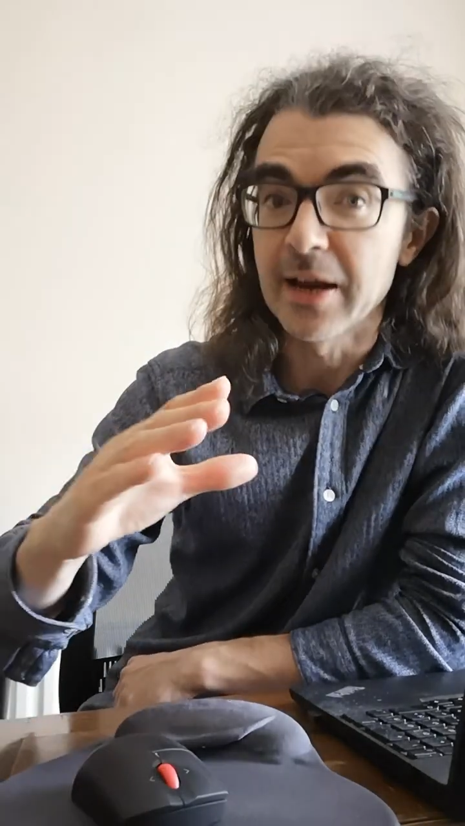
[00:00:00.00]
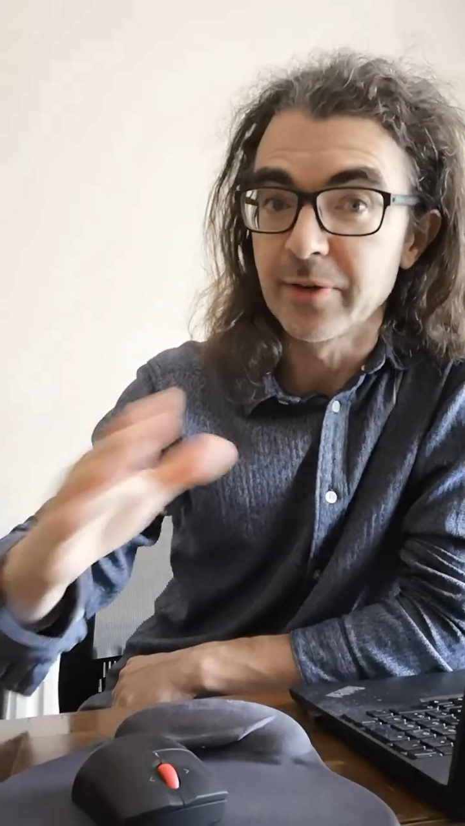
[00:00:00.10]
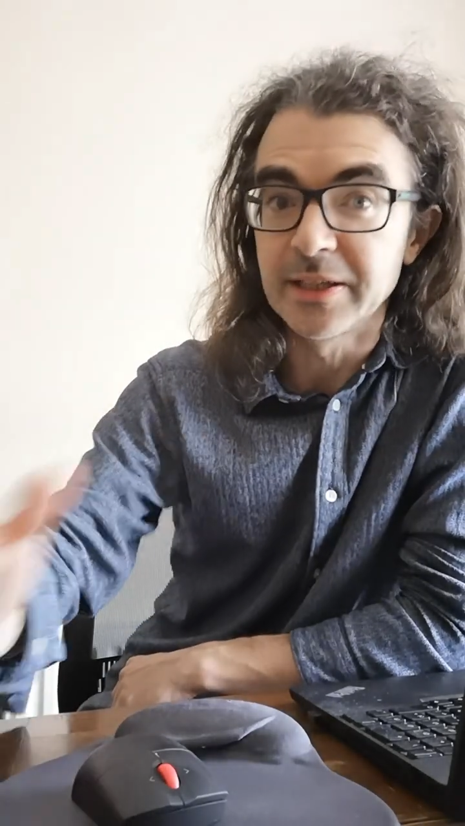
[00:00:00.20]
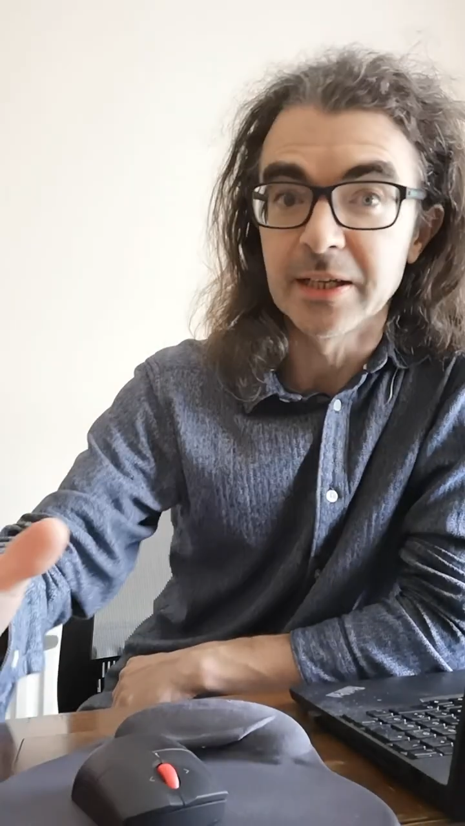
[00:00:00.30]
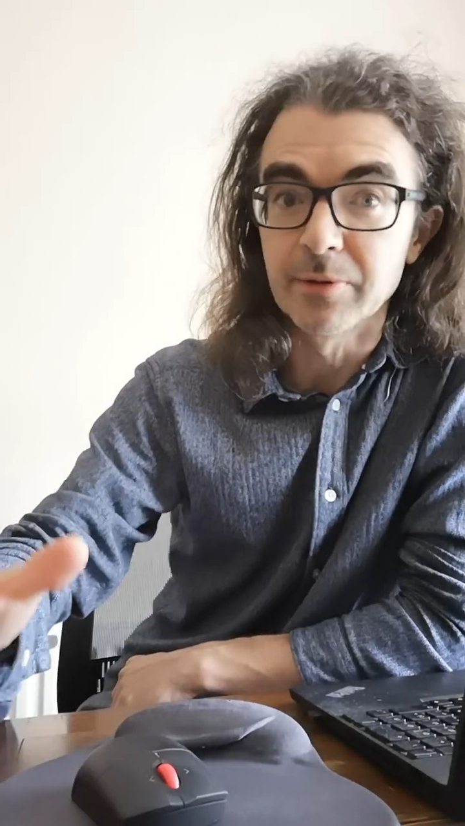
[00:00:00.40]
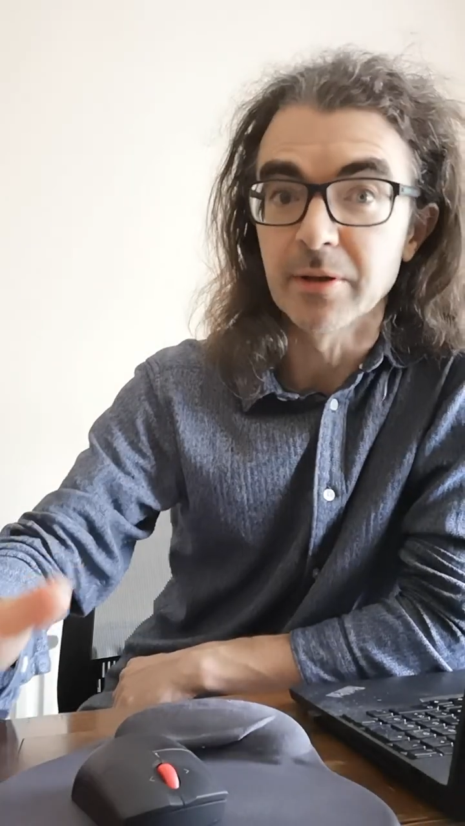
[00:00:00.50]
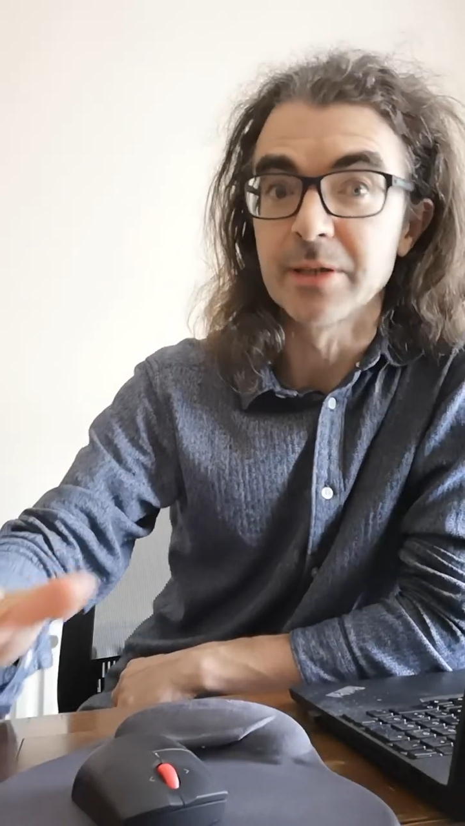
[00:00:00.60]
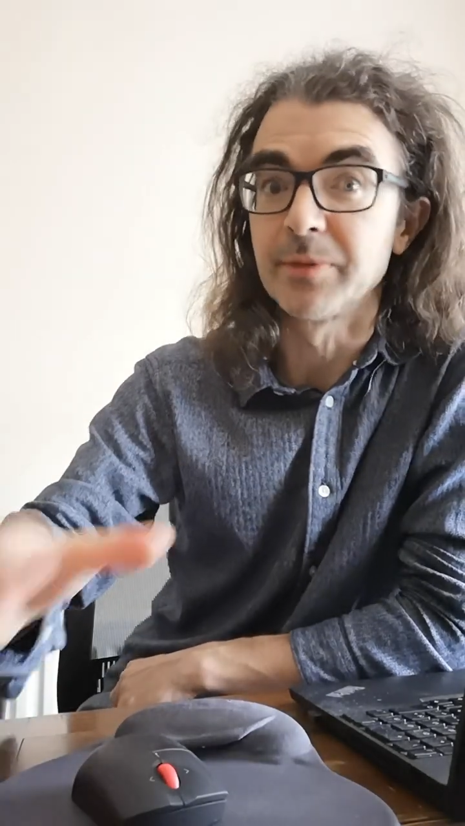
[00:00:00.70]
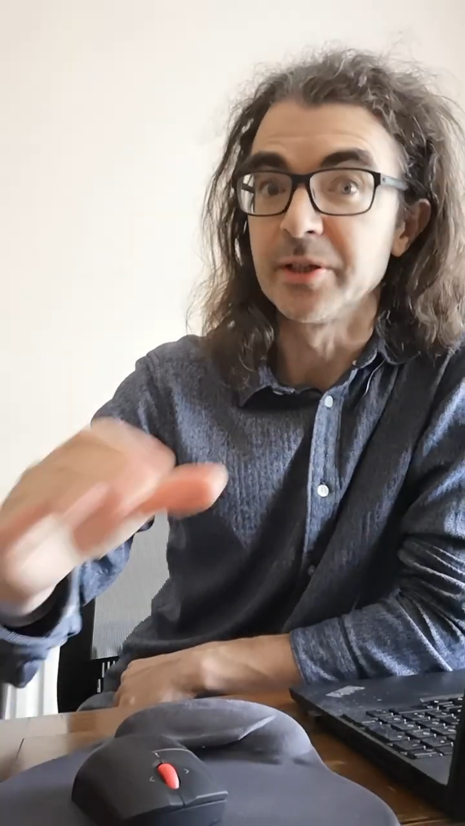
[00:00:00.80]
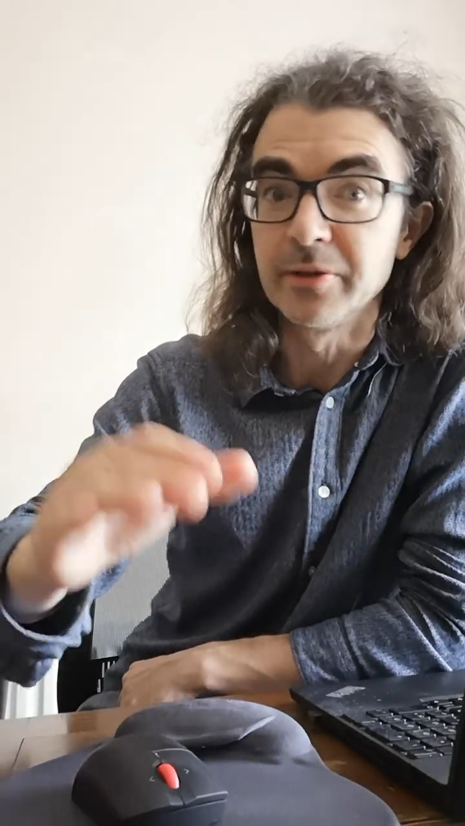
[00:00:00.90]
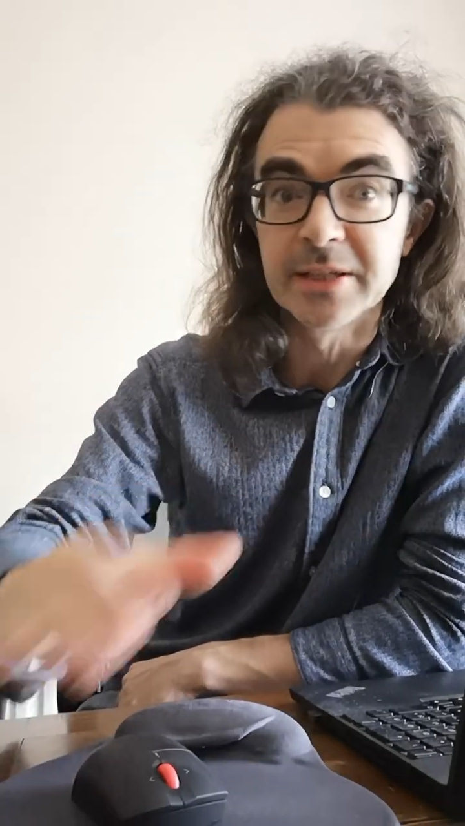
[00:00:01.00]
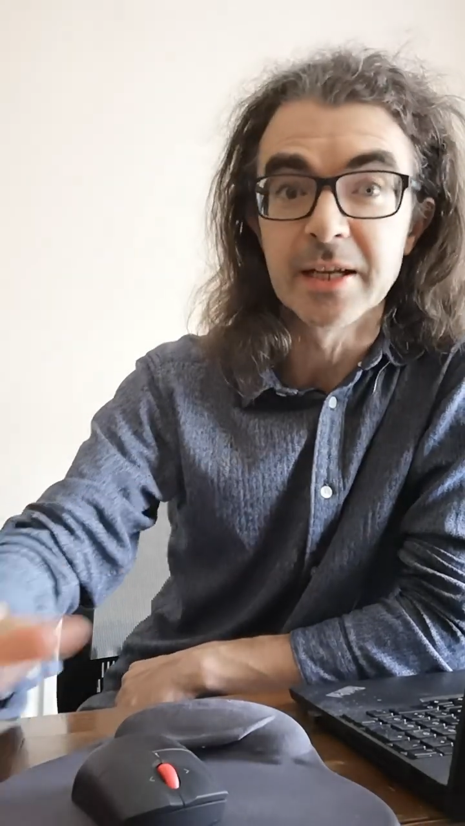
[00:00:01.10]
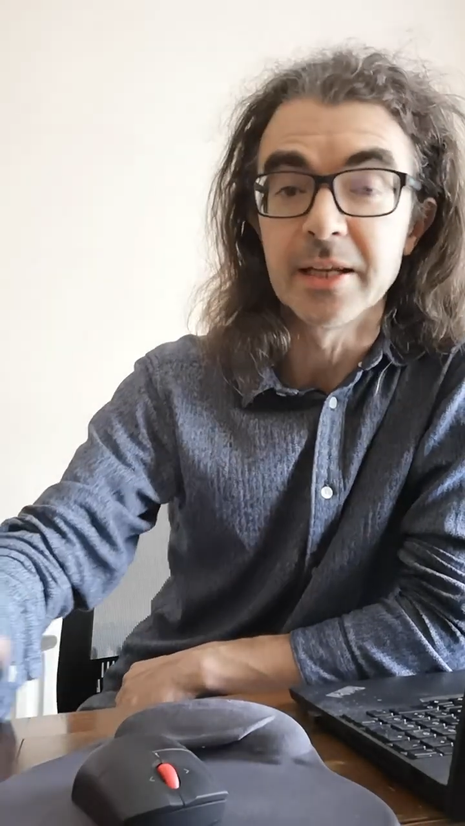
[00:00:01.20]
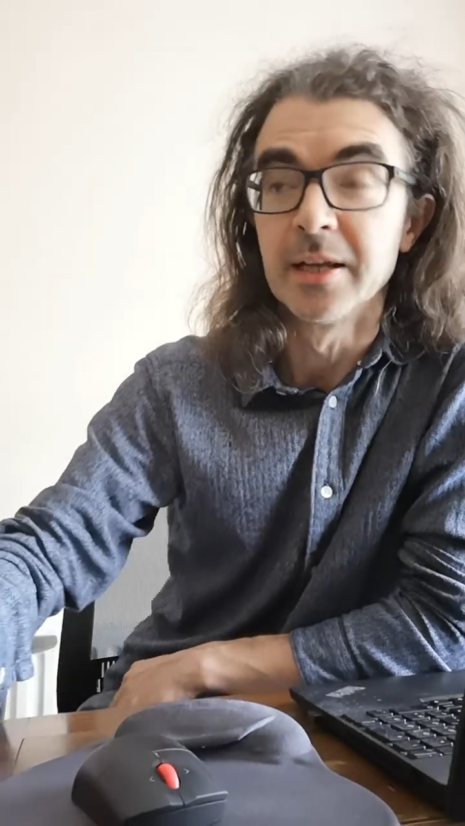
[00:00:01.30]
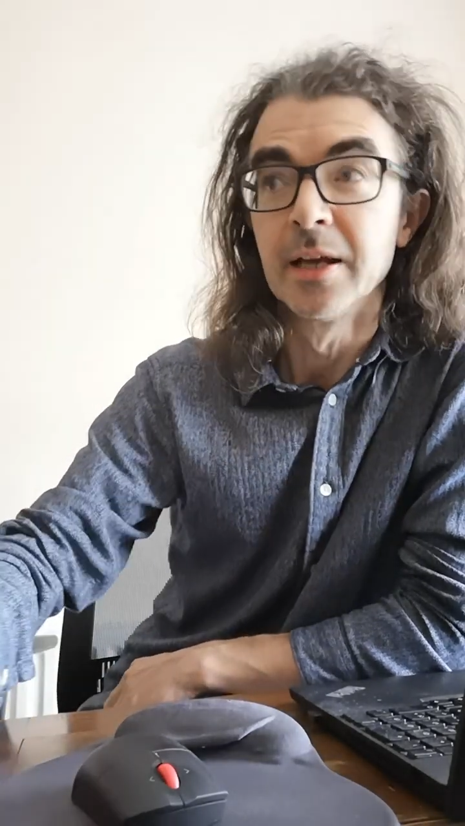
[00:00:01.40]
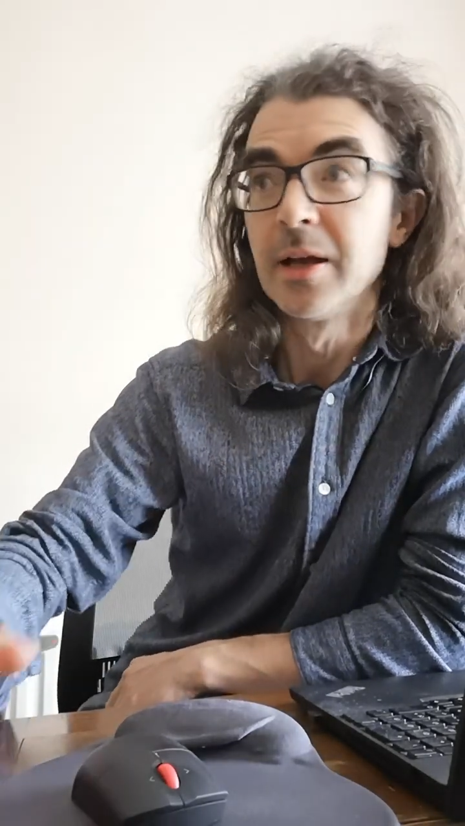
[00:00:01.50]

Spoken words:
everything, with all the minutiae,